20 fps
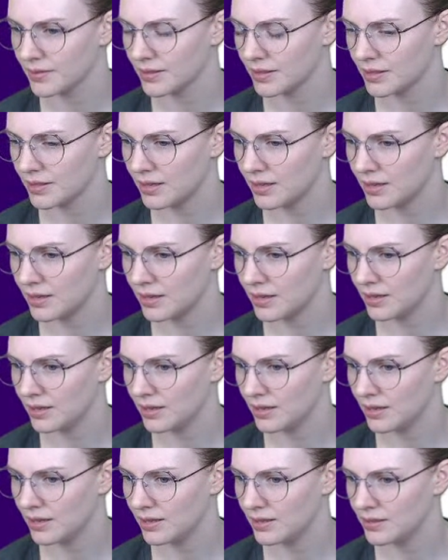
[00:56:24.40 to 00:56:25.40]

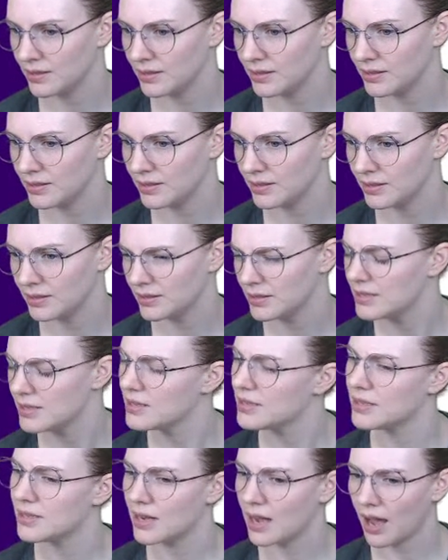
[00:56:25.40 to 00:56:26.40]
not
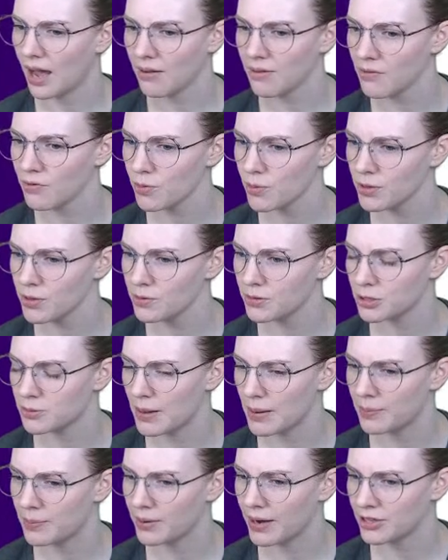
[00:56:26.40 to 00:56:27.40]
familiar with this
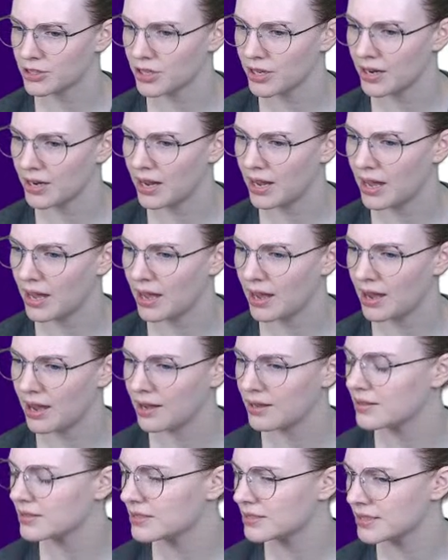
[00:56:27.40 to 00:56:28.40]
paper, actually.
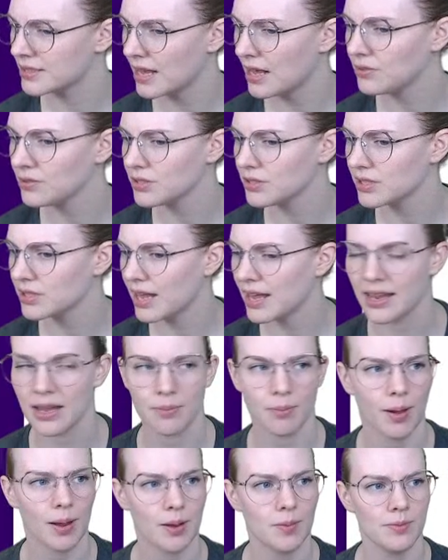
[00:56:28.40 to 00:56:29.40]
This sounds like it
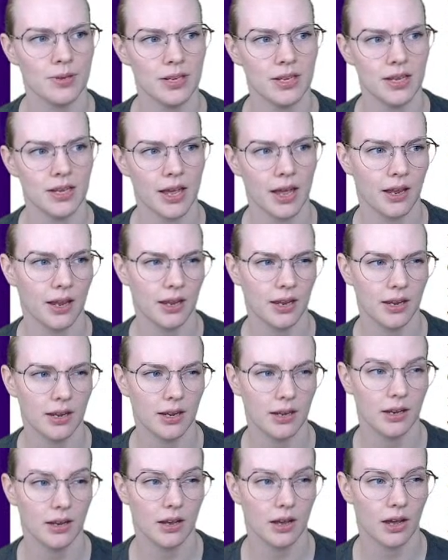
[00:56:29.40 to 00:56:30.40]
might
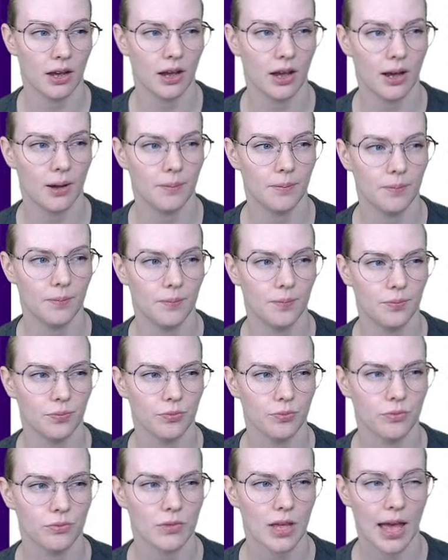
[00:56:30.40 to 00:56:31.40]
be a
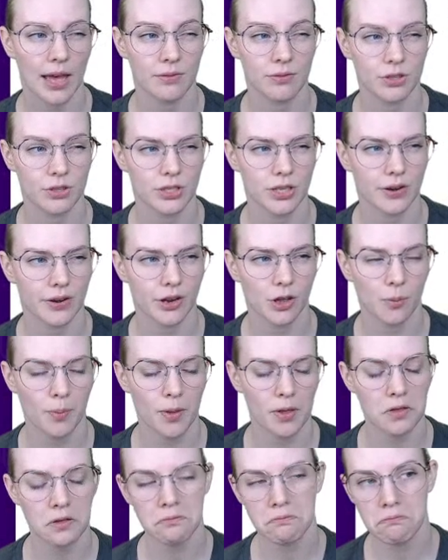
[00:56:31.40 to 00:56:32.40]
adversarial
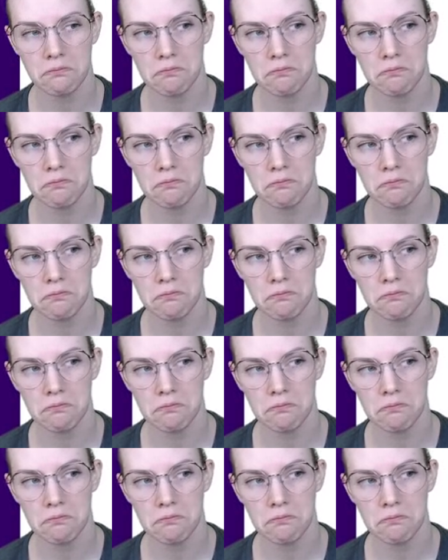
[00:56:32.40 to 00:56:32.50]
method.